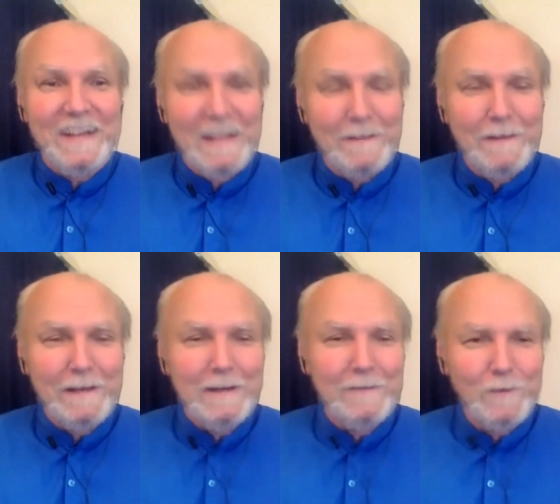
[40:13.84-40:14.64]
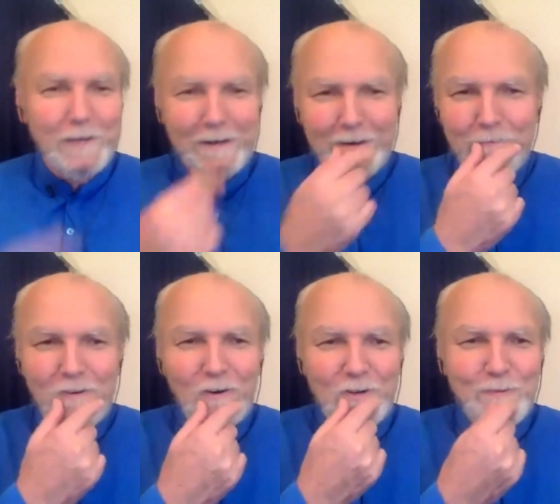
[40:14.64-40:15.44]
can't think of one in
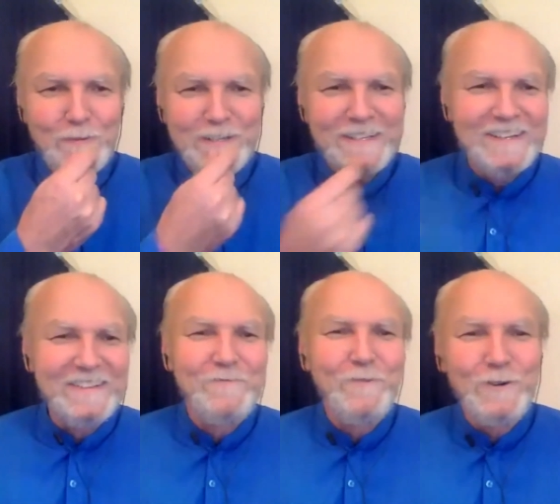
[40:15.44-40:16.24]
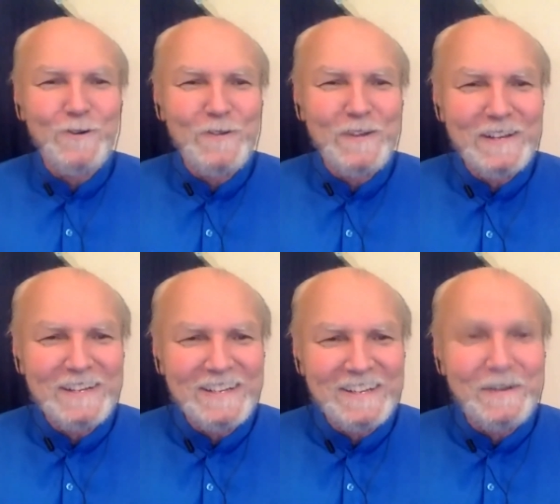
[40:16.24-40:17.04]
Christmas for in
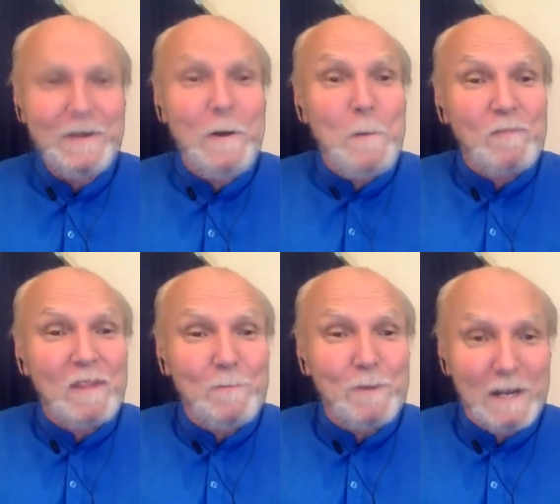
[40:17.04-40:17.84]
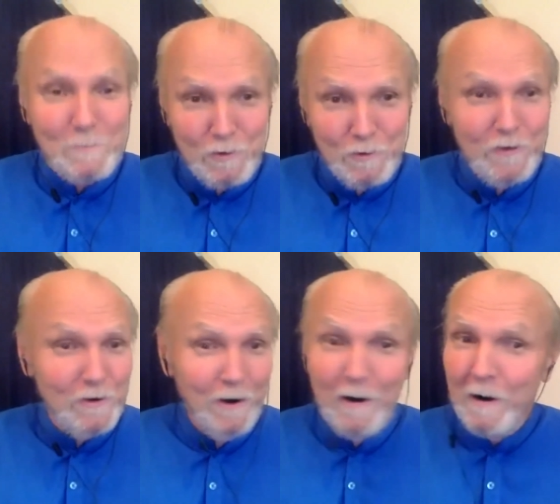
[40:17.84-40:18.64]
India, but I'm sure
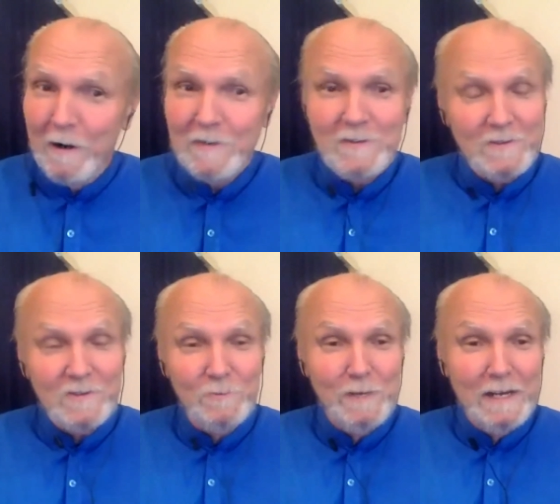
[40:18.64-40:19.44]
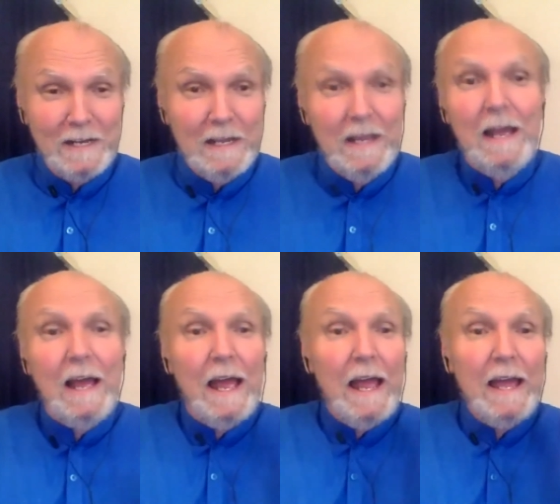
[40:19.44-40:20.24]
there are because there's so many.
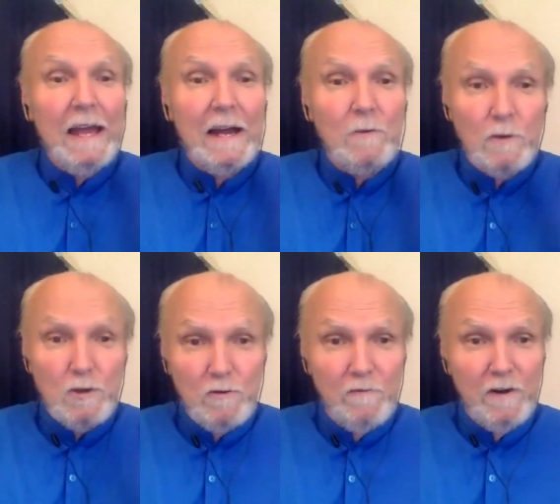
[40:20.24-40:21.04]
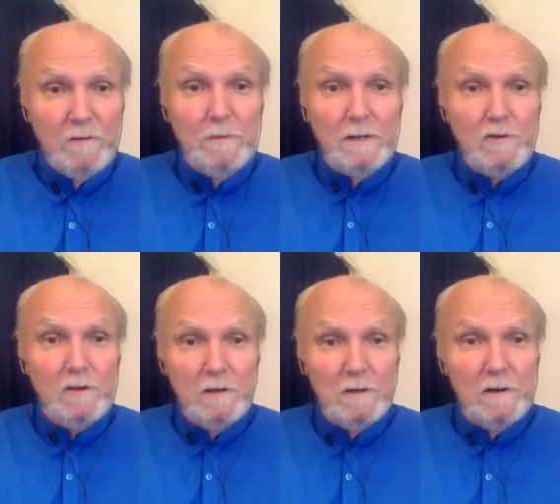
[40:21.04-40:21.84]
And I wish you very much
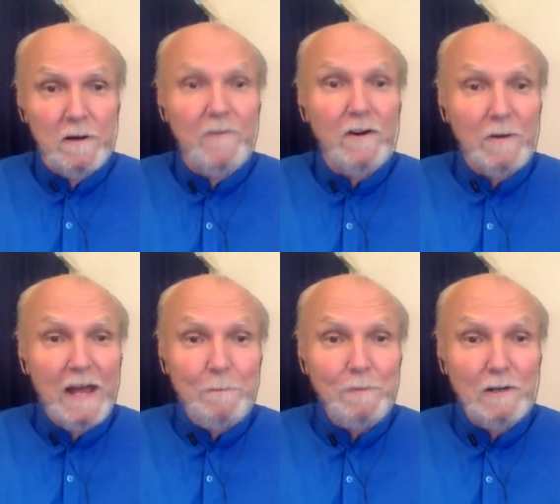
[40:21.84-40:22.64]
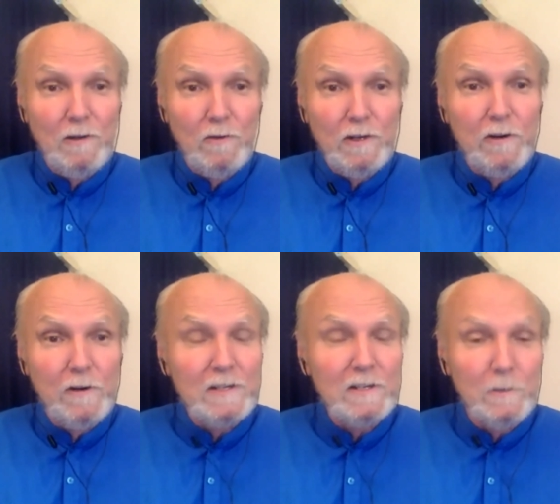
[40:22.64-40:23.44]
a very happy new year.
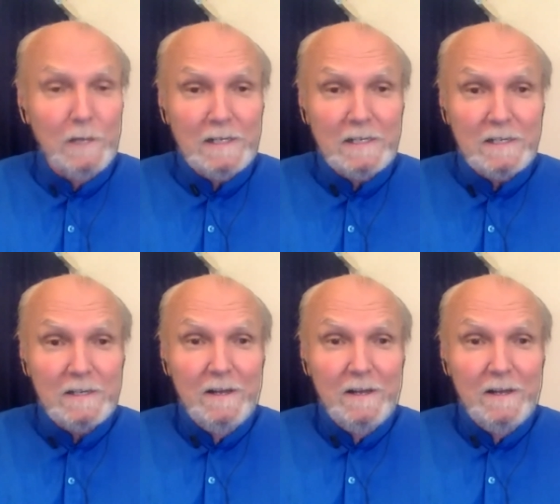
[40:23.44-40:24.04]
So let's